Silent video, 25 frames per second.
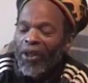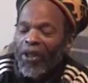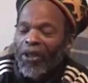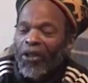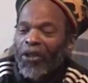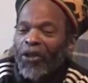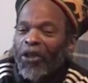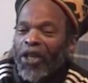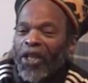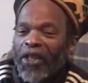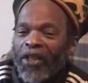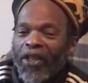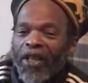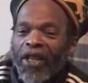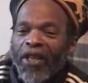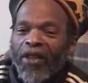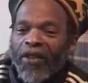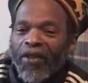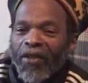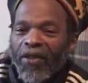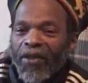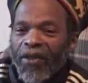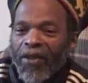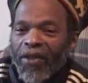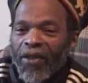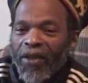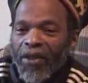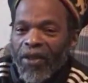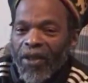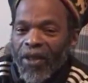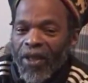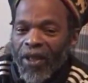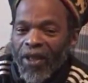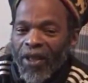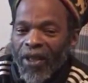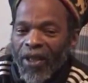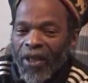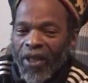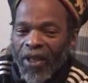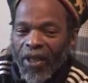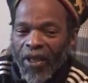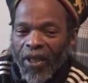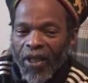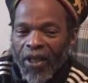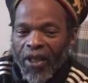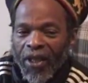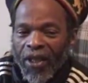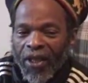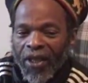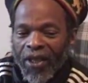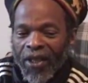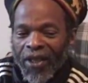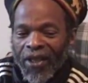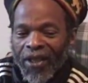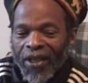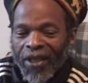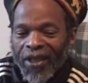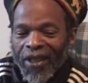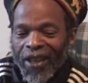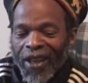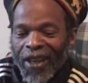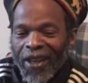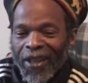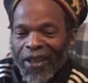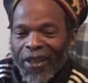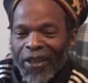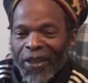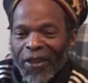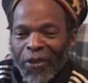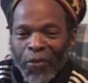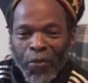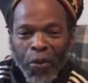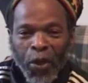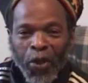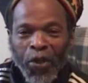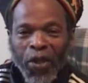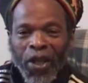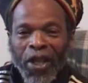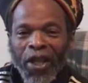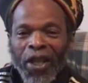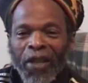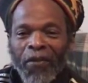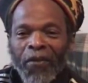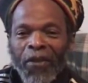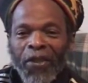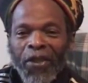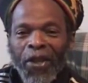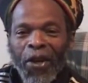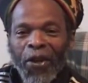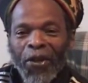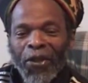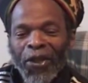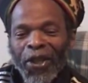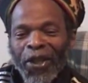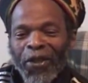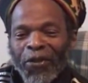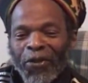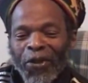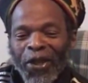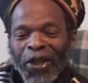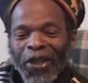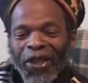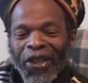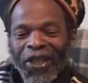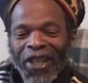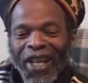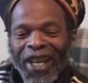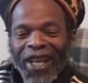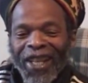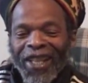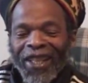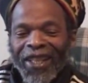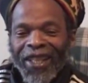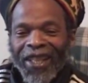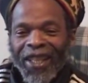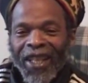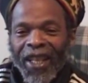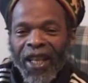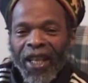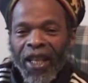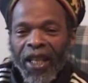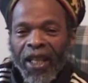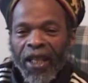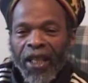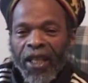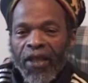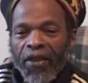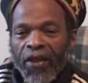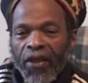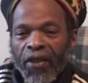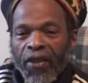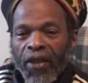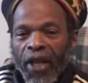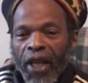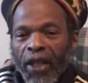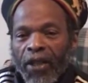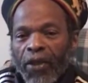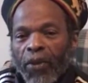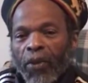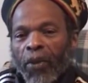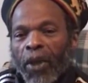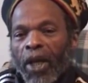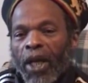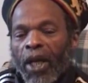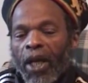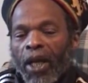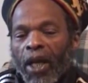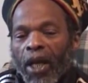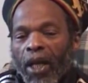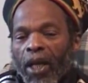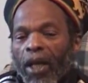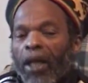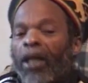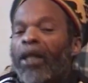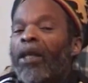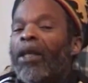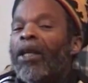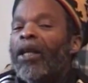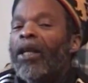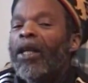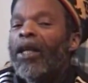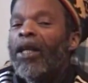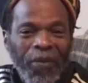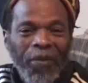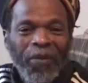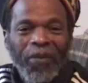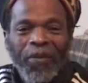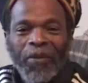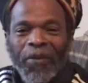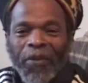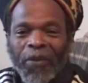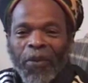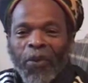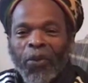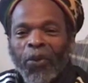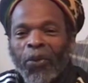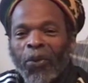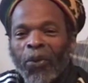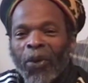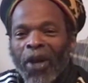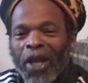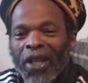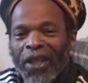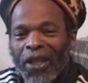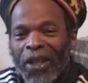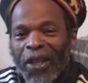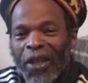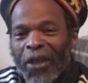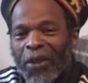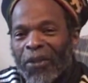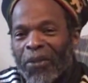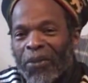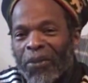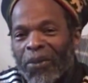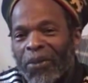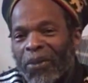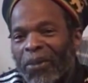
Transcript: Greetings to all the music lovers out there in Radio Land. This is Natty Wailer. One love.